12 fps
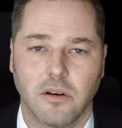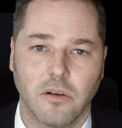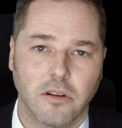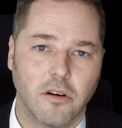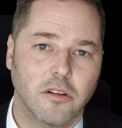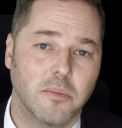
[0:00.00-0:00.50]

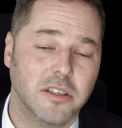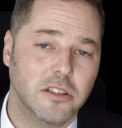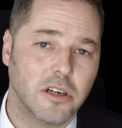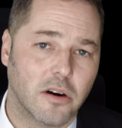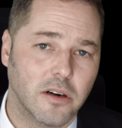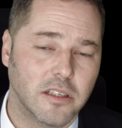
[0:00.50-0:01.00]
although the
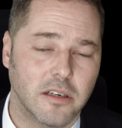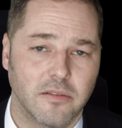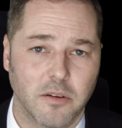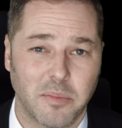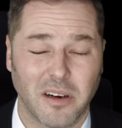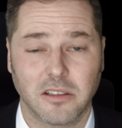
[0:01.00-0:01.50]
majority of
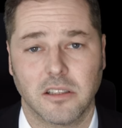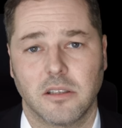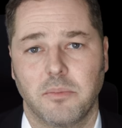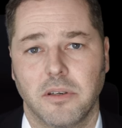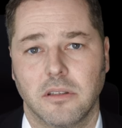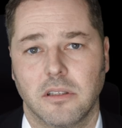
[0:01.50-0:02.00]
the
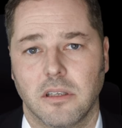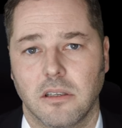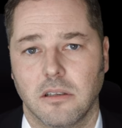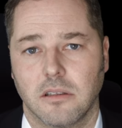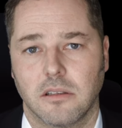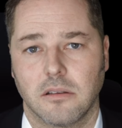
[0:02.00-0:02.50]
participants in
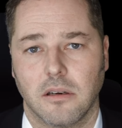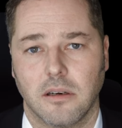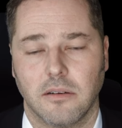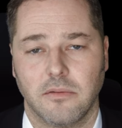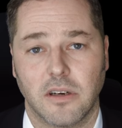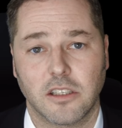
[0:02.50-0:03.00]
this
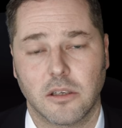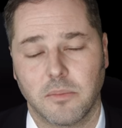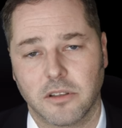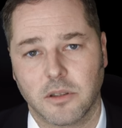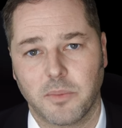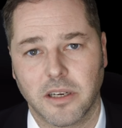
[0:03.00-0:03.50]

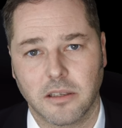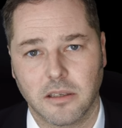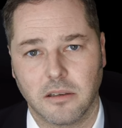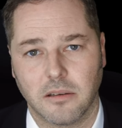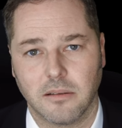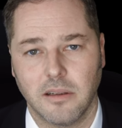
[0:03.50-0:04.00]
vegetable
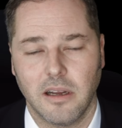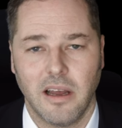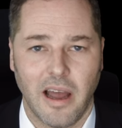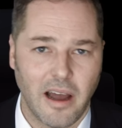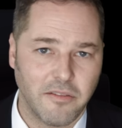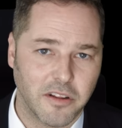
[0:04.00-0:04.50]
spectacle
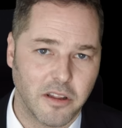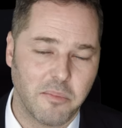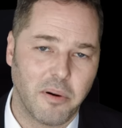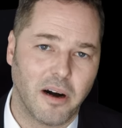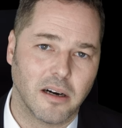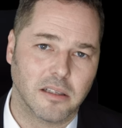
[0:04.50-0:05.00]
have in the
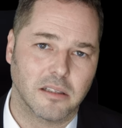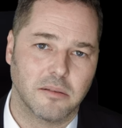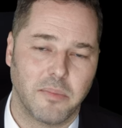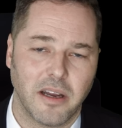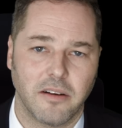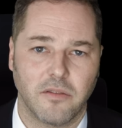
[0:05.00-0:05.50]
past
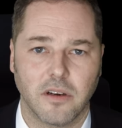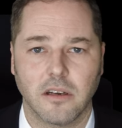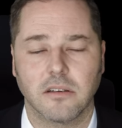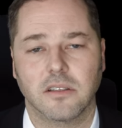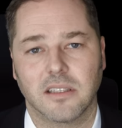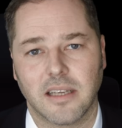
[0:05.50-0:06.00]
made
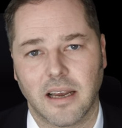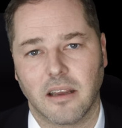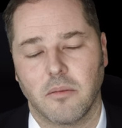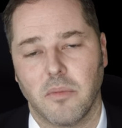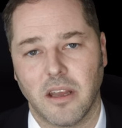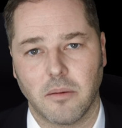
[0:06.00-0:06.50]
videos
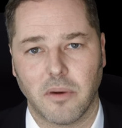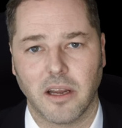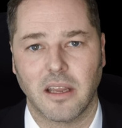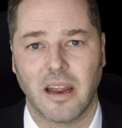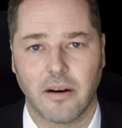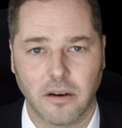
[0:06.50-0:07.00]
attacking me and my
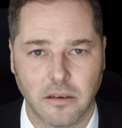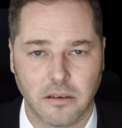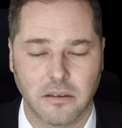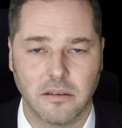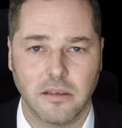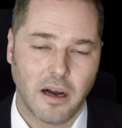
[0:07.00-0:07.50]

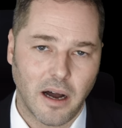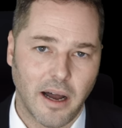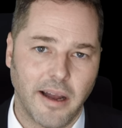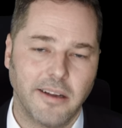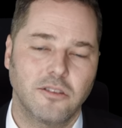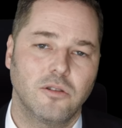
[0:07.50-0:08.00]
character,
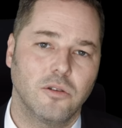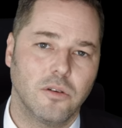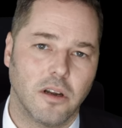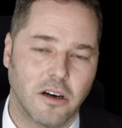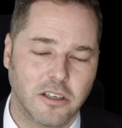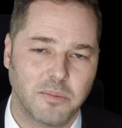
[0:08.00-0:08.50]
I do
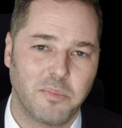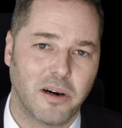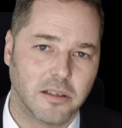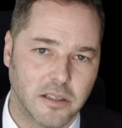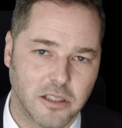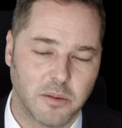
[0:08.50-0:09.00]
not
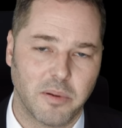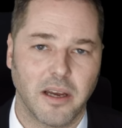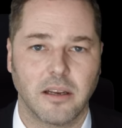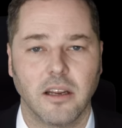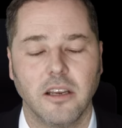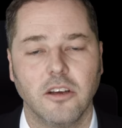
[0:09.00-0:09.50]

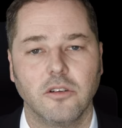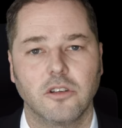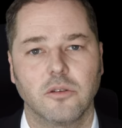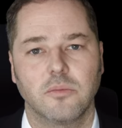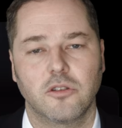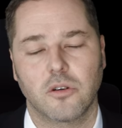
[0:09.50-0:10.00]
participate in
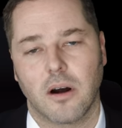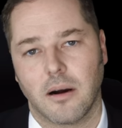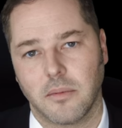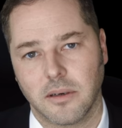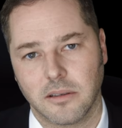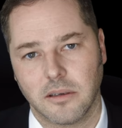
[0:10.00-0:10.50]
YouTube
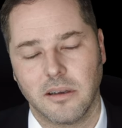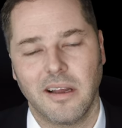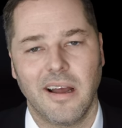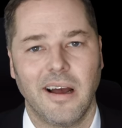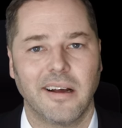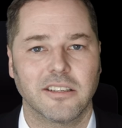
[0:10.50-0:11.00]
drama
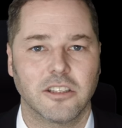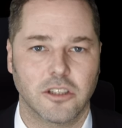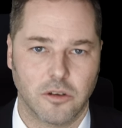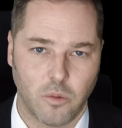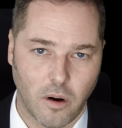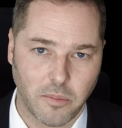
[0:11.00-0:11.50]
and
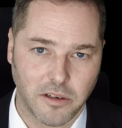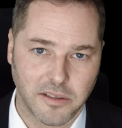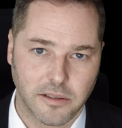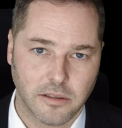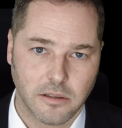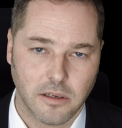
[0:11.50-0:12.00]

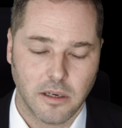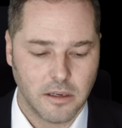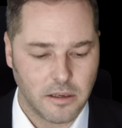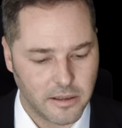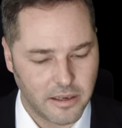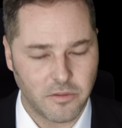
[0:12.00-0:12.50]
squabbles,
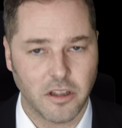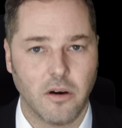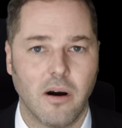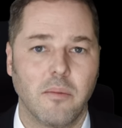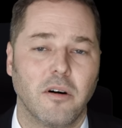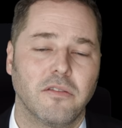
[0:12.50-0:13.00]
even though
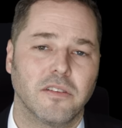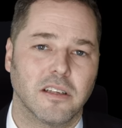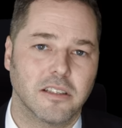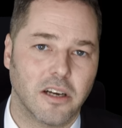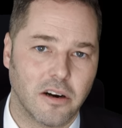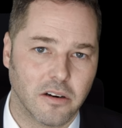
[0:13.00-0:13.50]
I'm often the
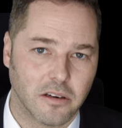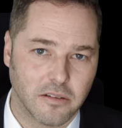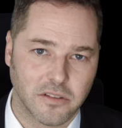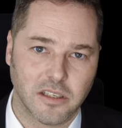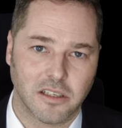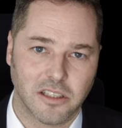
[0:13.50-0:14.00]
target
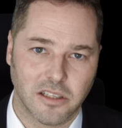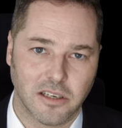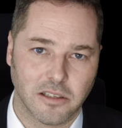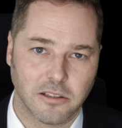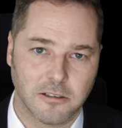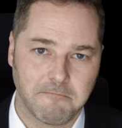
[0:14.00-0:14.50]
of such
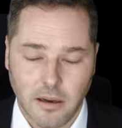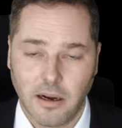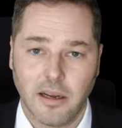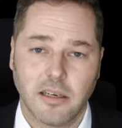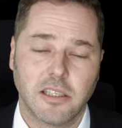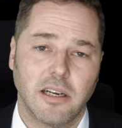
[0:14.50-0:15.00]
things.
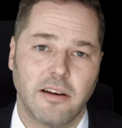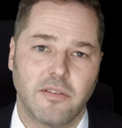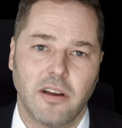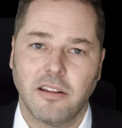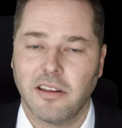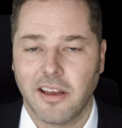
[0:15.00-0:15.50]
I actually have
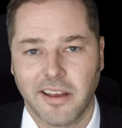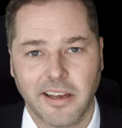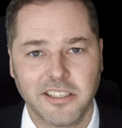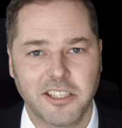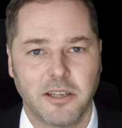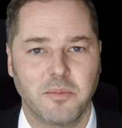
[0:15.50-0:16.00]
nothing
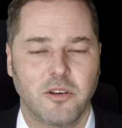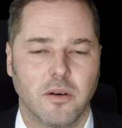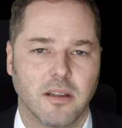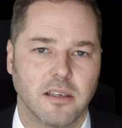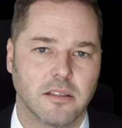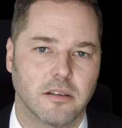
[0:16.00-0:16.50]
against them
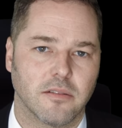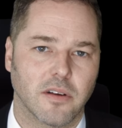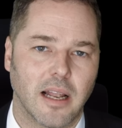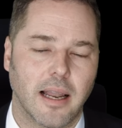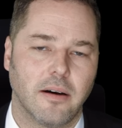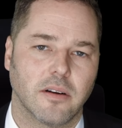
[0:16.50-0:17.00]
doing these sort of
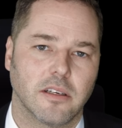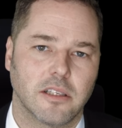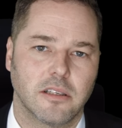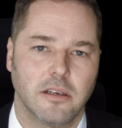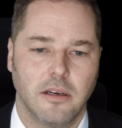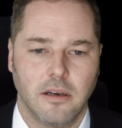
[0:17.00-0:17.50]

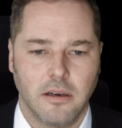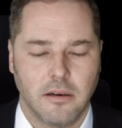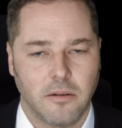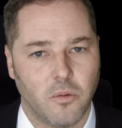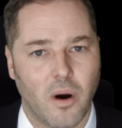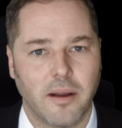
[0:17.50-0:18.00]
clownish
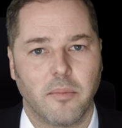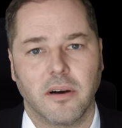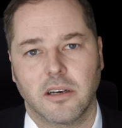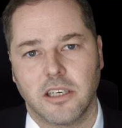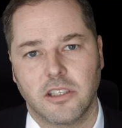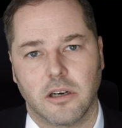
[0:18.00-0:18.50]
white
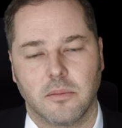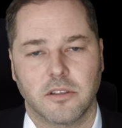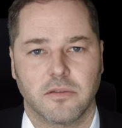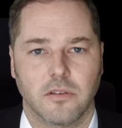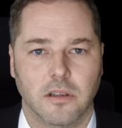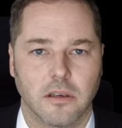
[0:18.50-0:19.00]
monkey
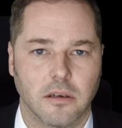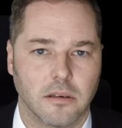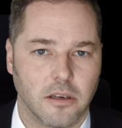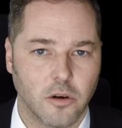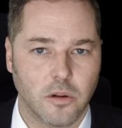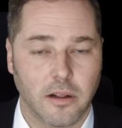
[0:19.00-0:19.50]
jobs for the
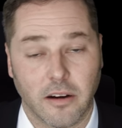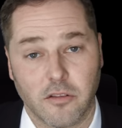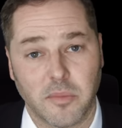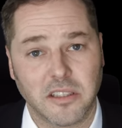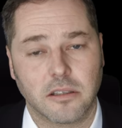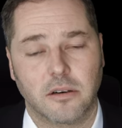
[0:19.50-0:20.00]
local
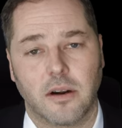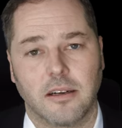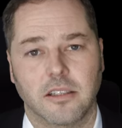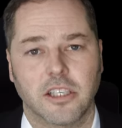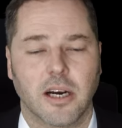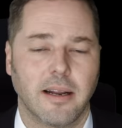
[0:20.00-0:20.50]
governments
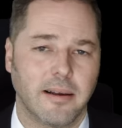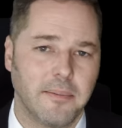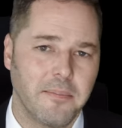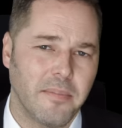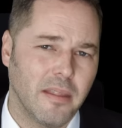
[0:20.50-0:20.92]
around China,